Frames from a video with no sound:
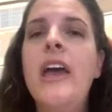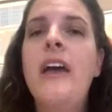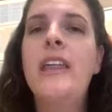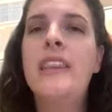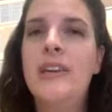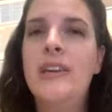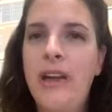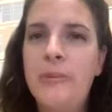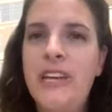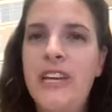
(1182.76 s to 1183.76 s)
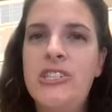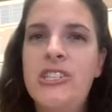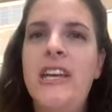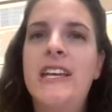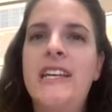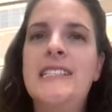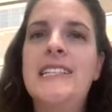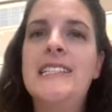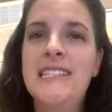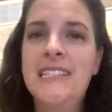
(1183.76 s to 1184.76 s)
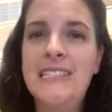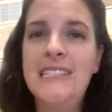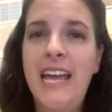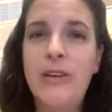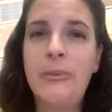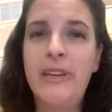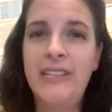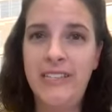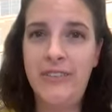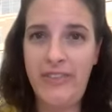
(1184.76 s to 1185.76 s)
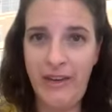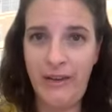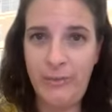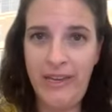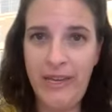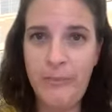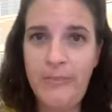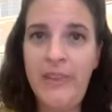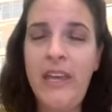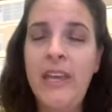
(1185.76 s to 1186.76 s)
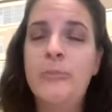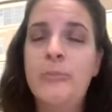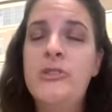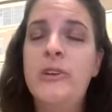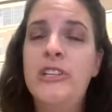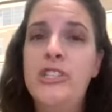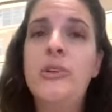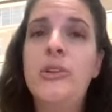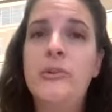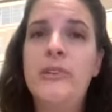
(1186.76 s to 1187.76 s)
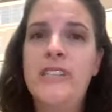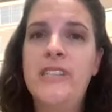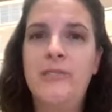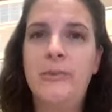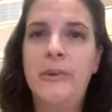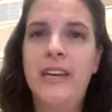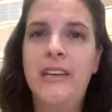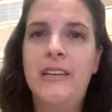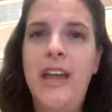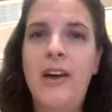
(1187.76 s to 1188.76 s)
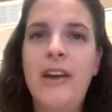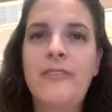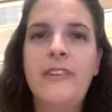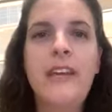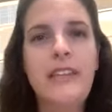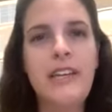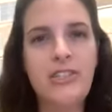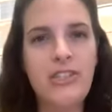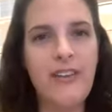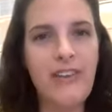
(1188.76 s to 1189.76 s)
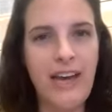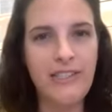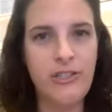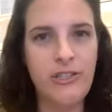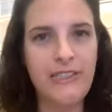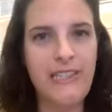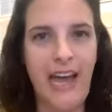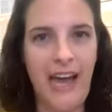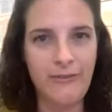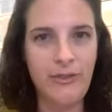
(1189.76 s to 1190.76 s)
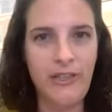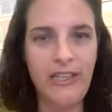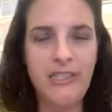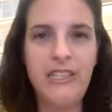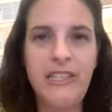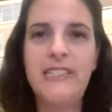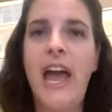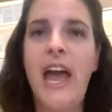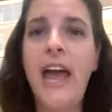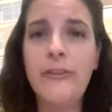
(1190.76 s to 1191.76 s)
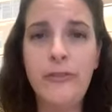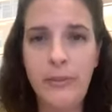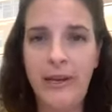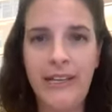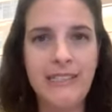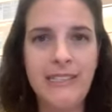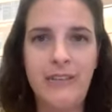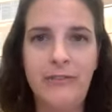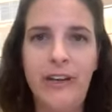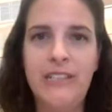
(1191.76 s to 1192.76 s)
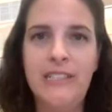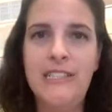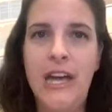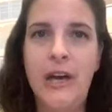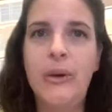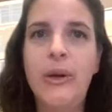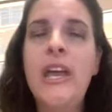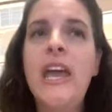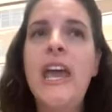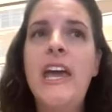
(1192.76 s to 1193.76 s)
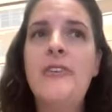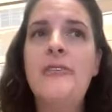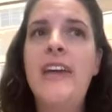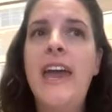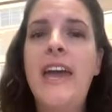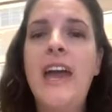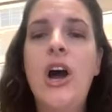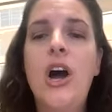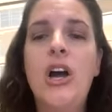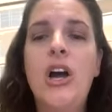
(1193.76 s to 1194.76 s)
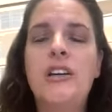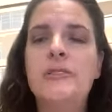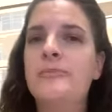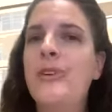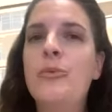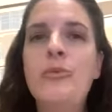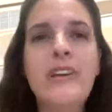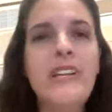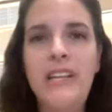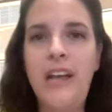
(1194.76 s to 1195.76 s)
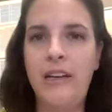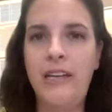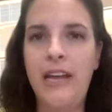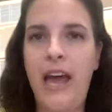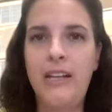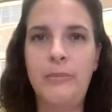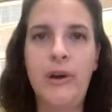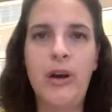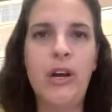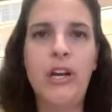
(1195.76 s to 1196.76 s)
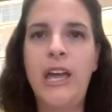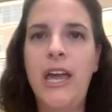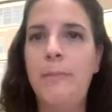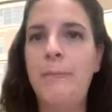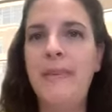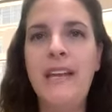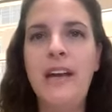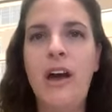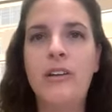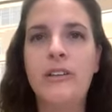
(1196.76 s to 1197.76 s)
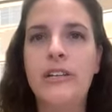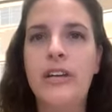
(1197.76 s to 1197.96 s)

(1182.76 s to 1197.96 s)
the recommendation is 6 to 8 weeks of therapy between 2 to 3 times a week. Now, I feel like that should have an asterisk after it because everybody is different. So if they are really knocking it out of the park and meeting all their